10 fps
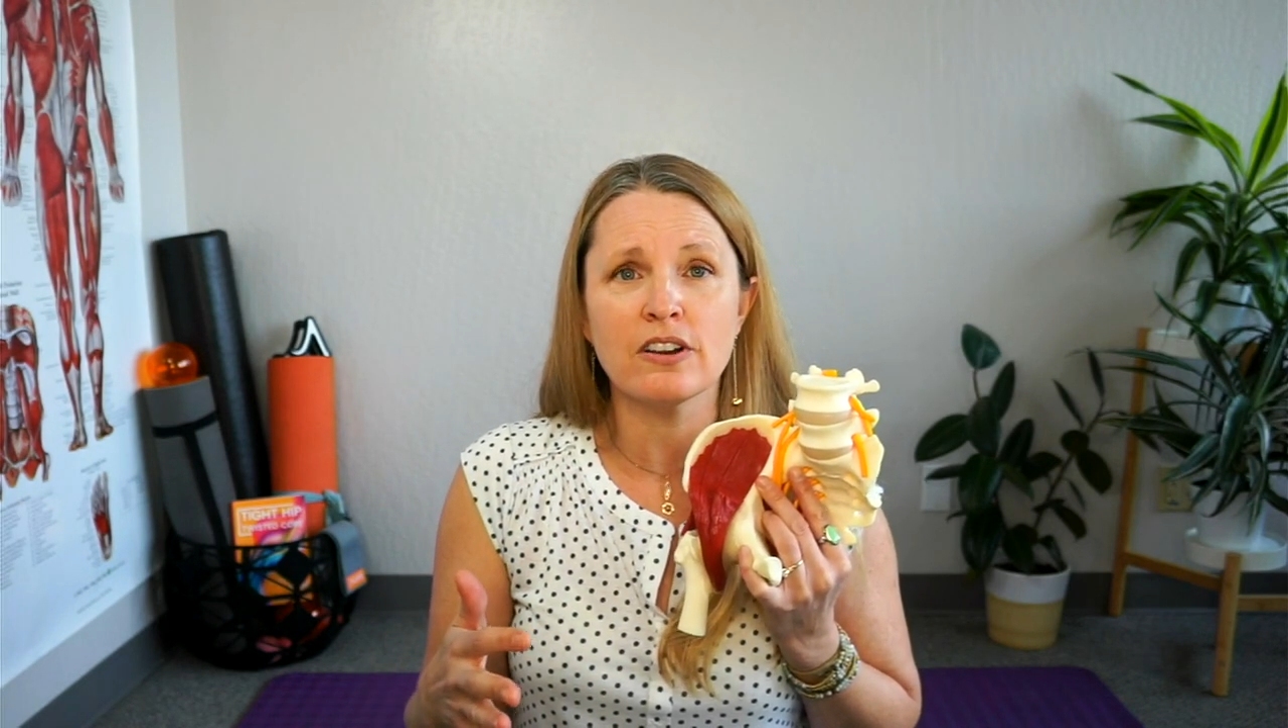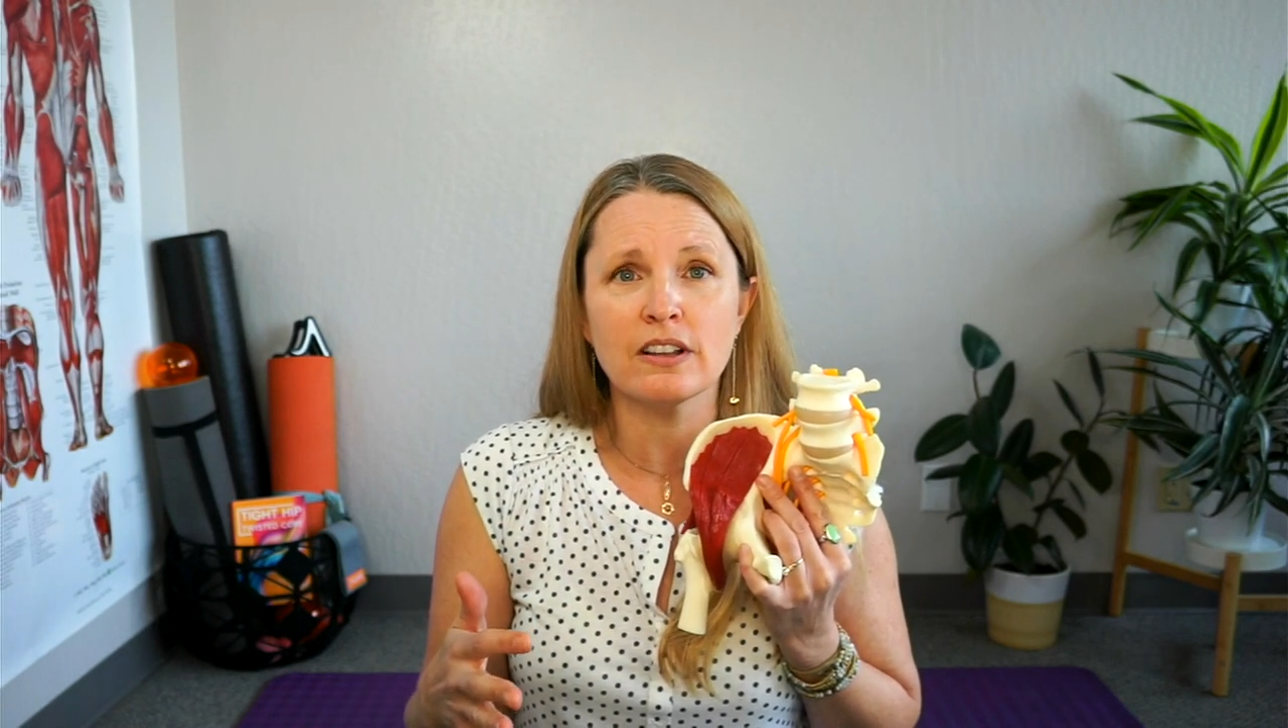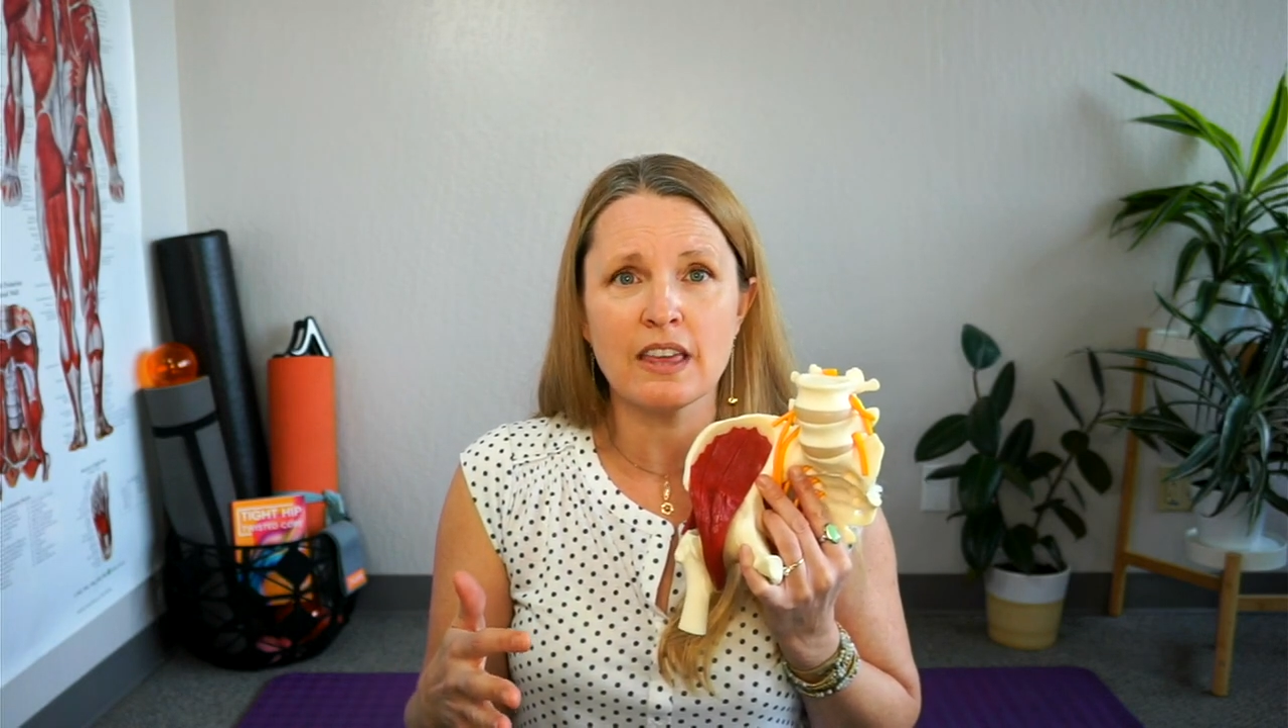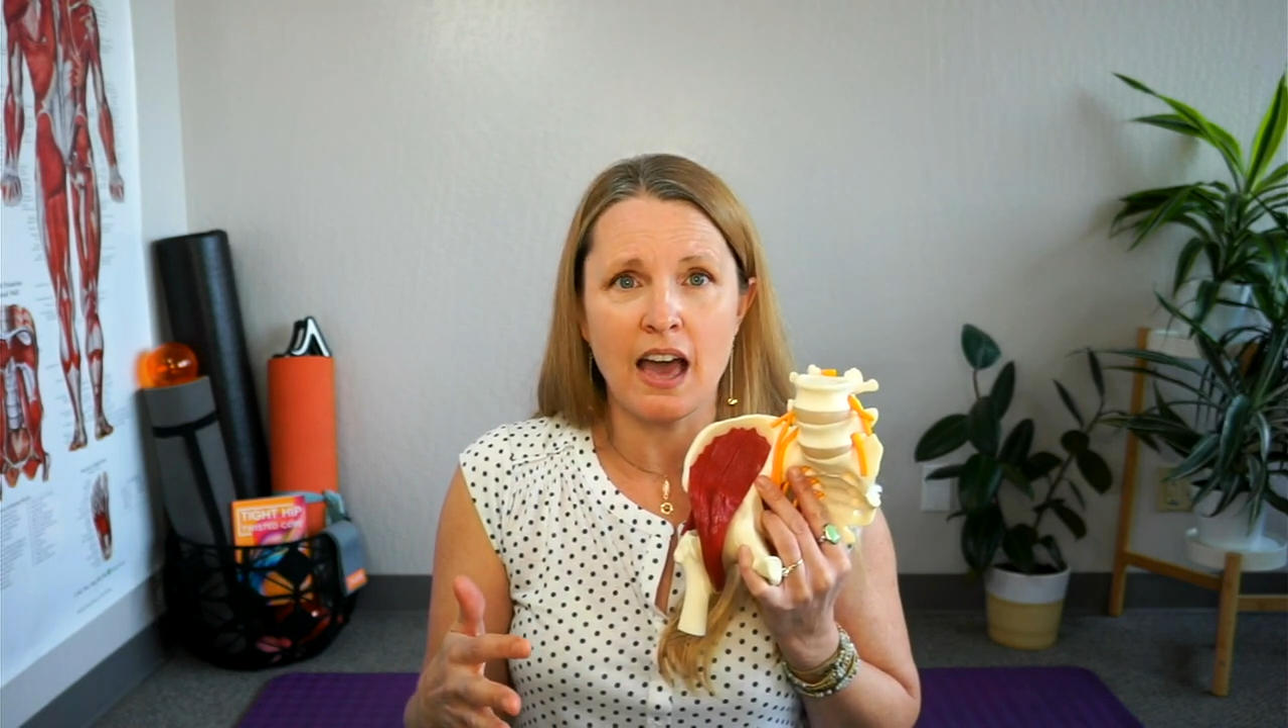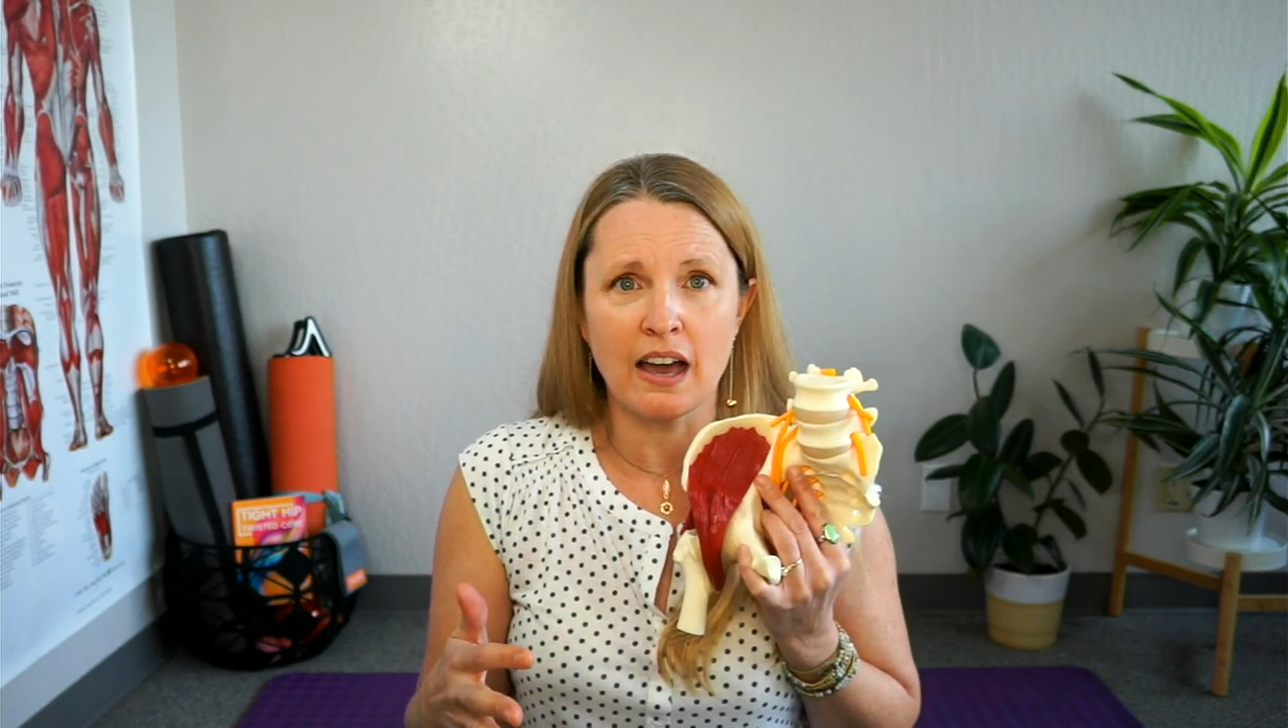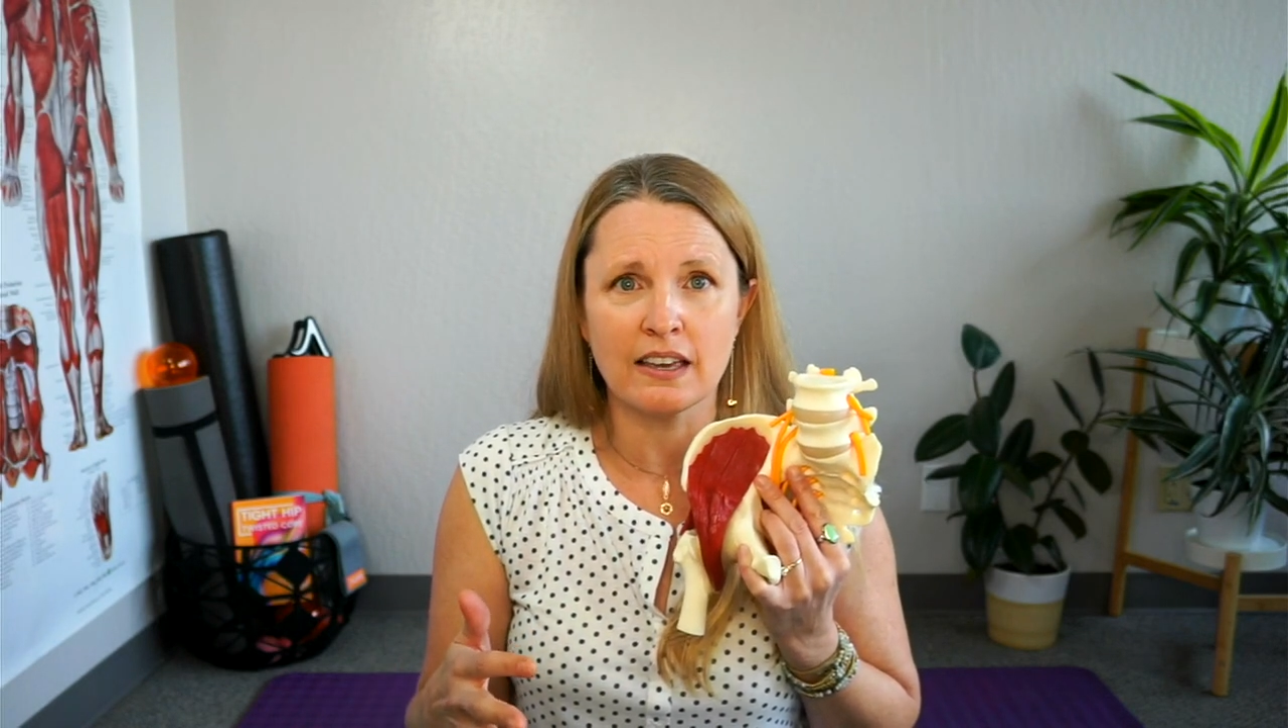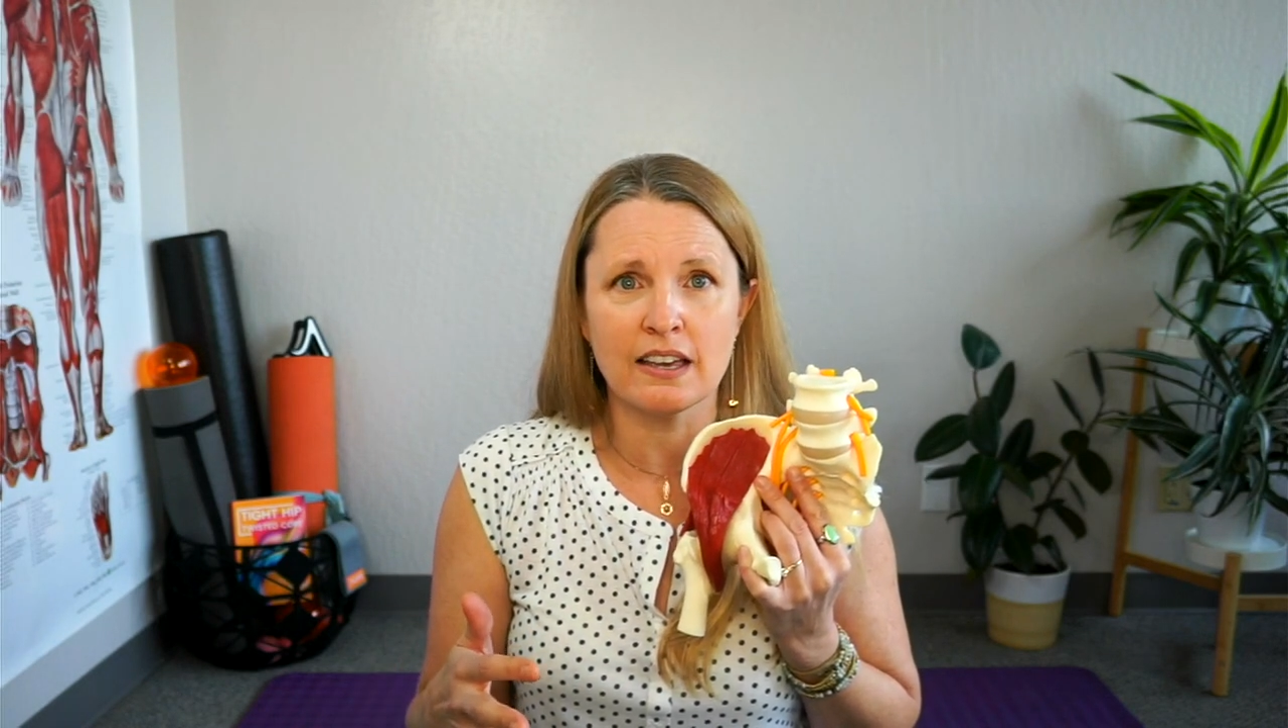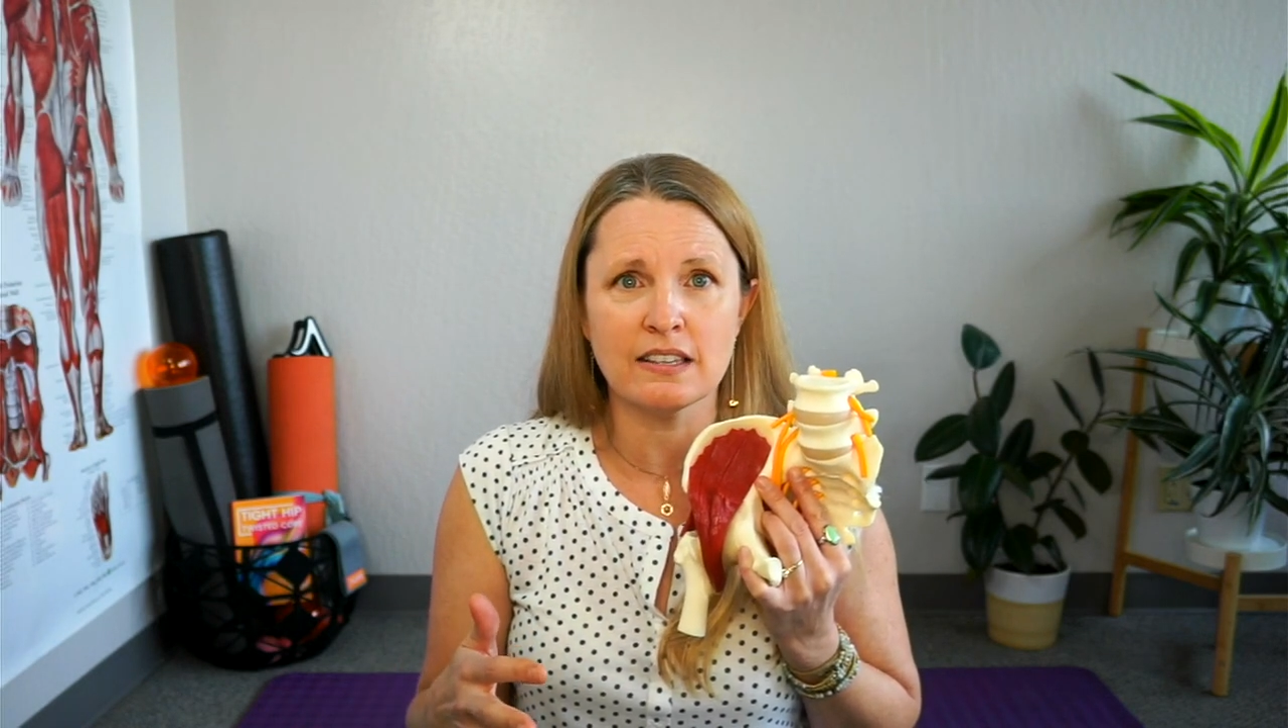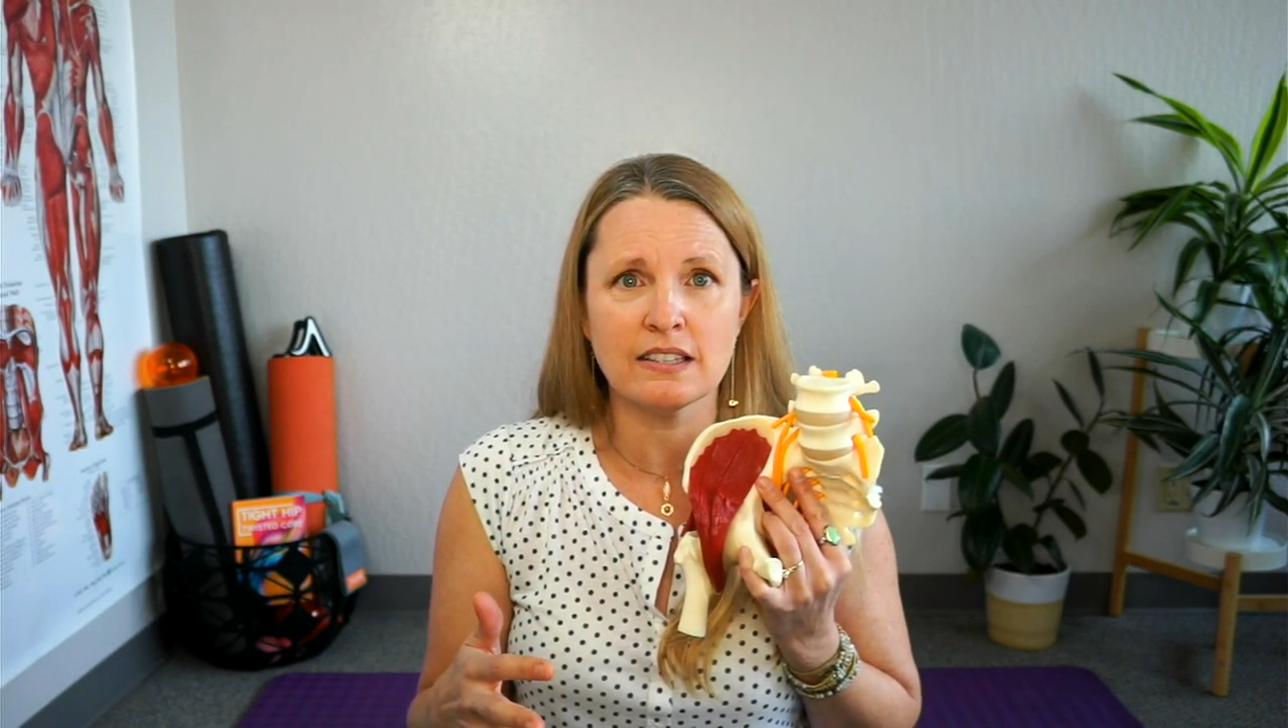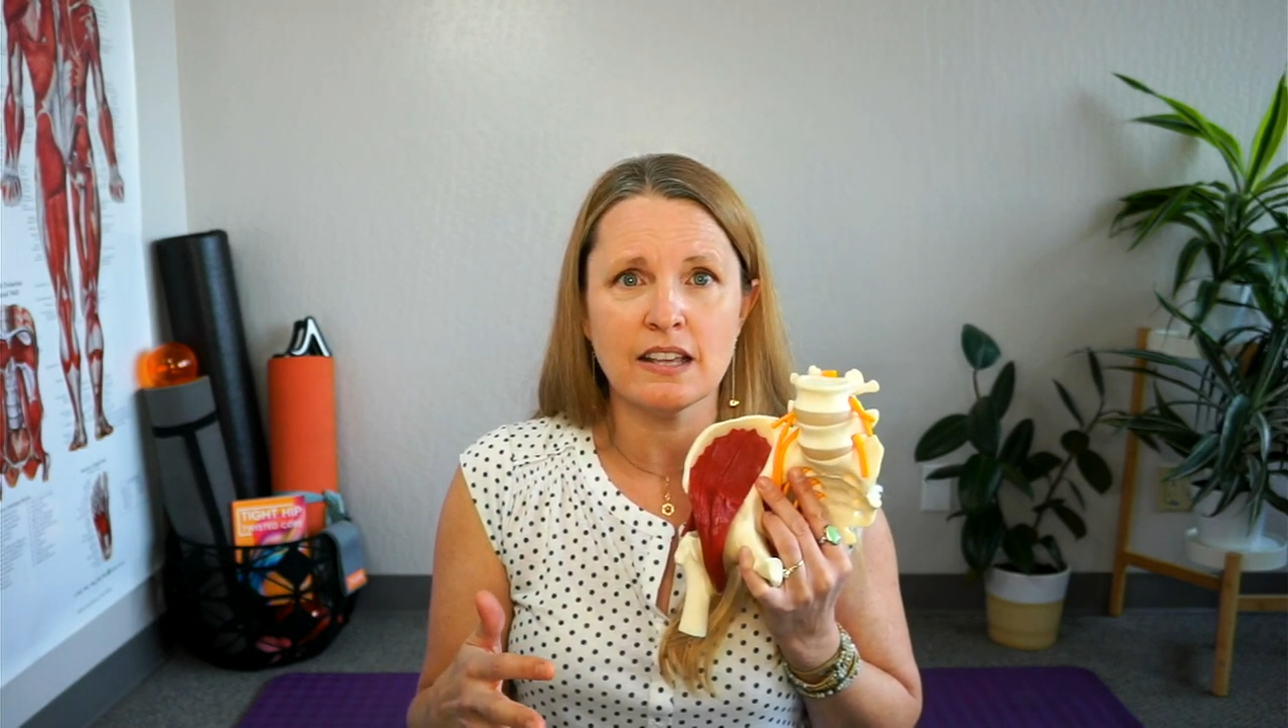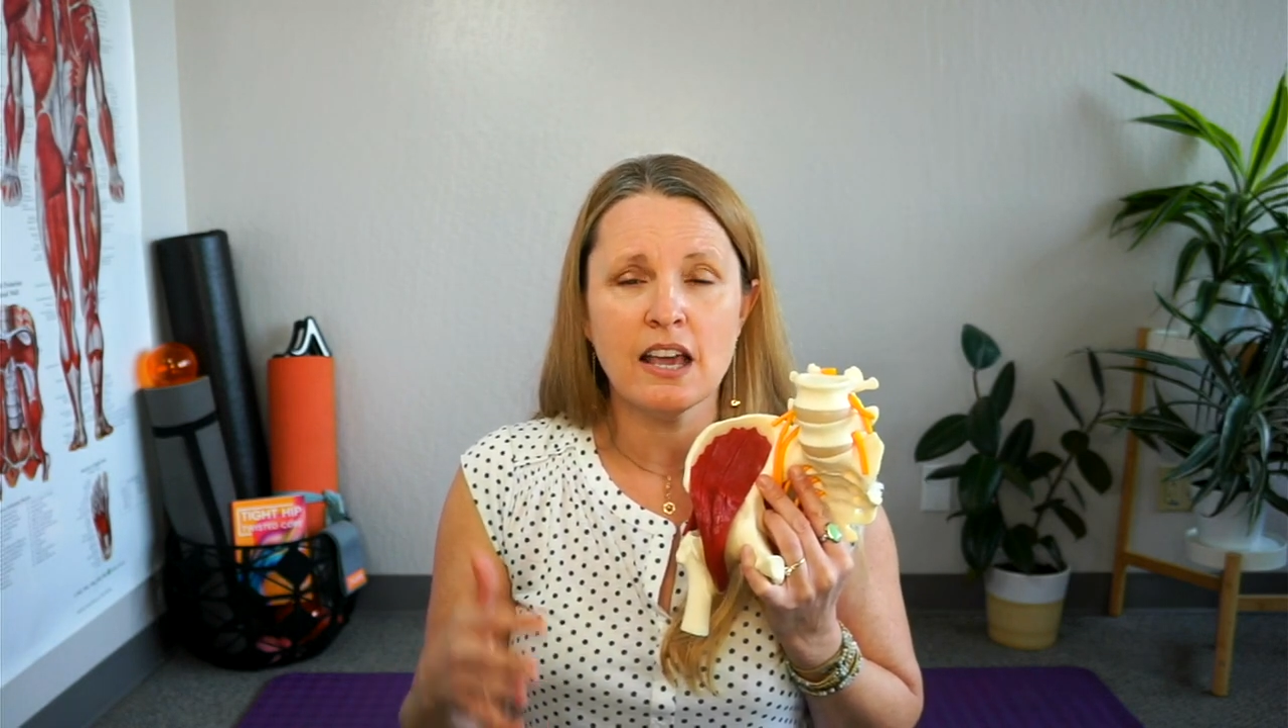iliacus,